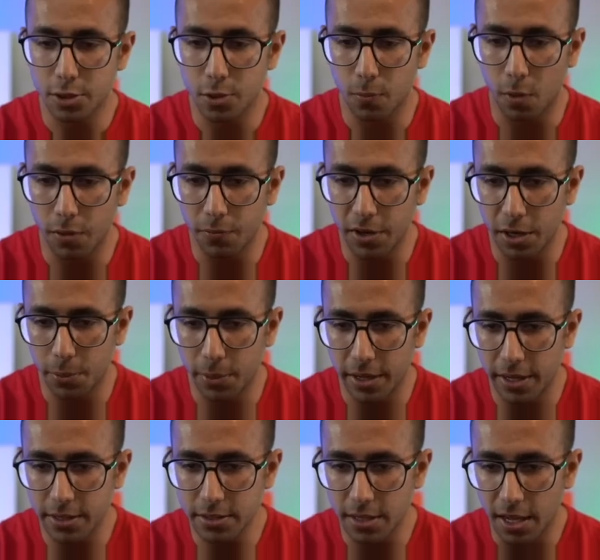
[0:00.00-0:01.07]
So what we are
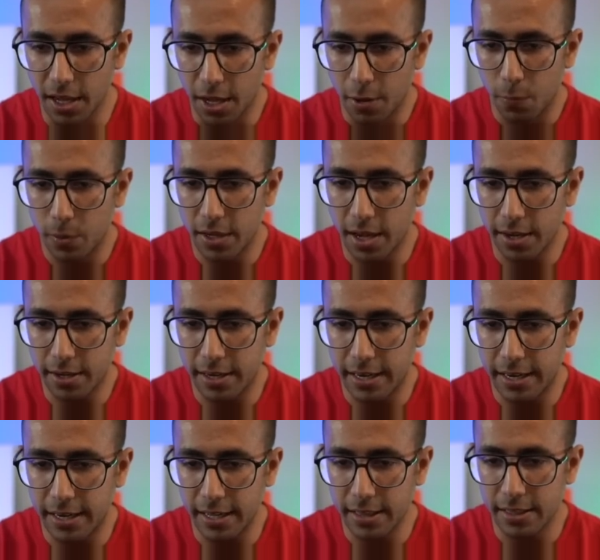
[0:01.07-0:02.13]
doing is we are
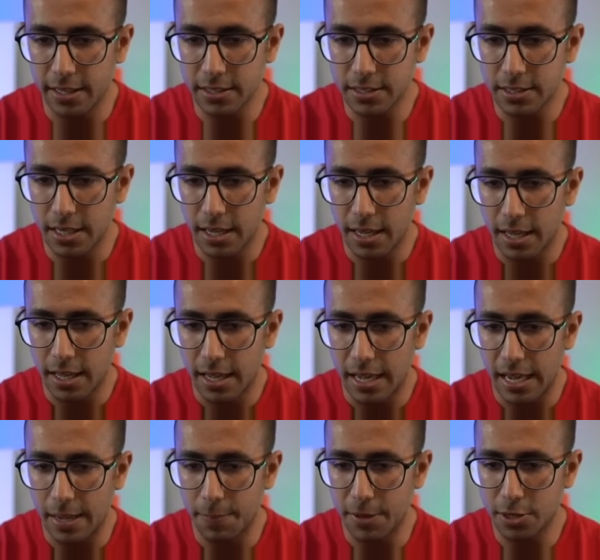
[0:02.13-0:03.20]
creating this
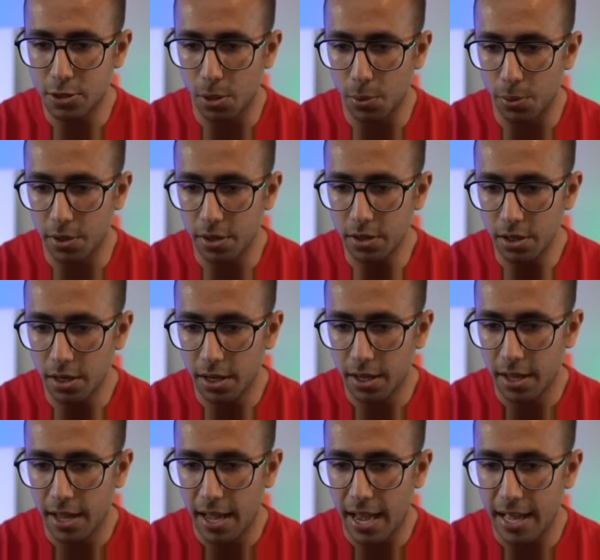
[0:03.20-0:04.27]
image loader
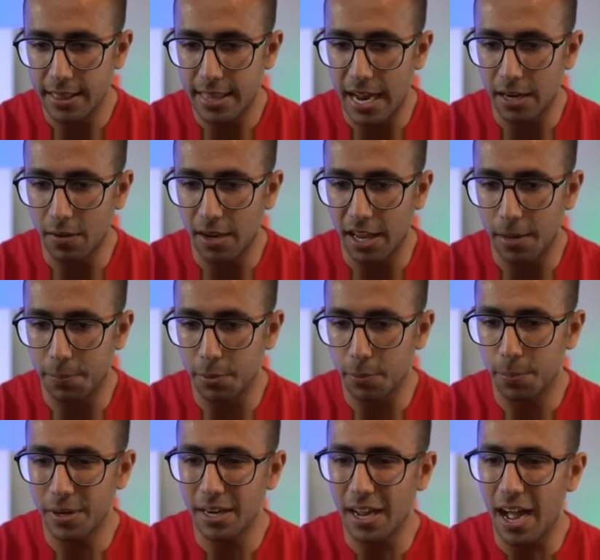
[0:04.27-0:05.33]
and that will help you.
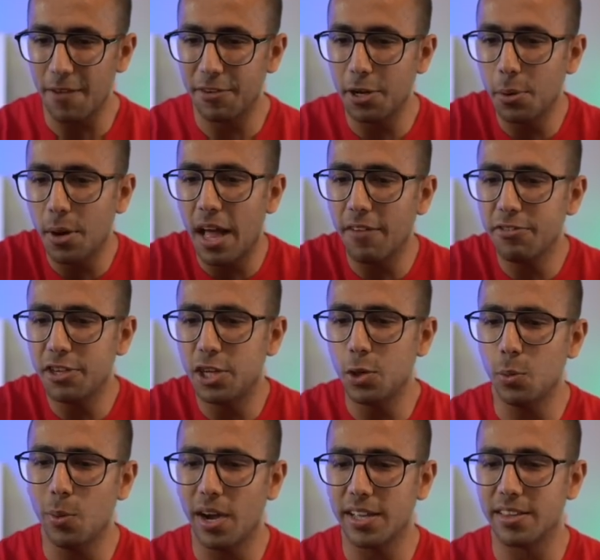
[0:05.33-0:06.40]
But we don't have
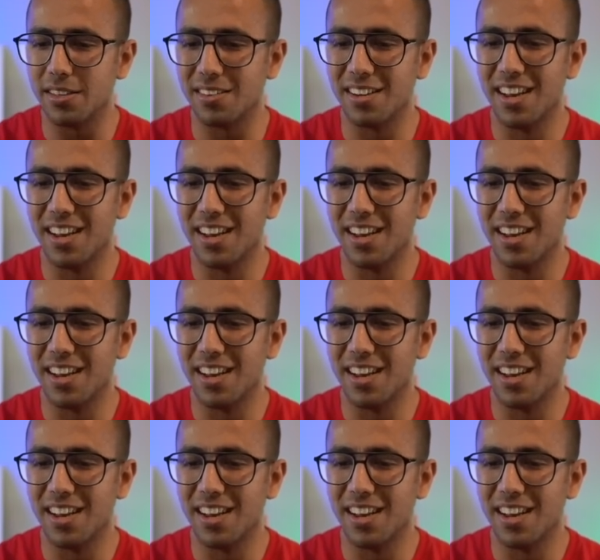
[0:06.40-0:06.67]
queue either.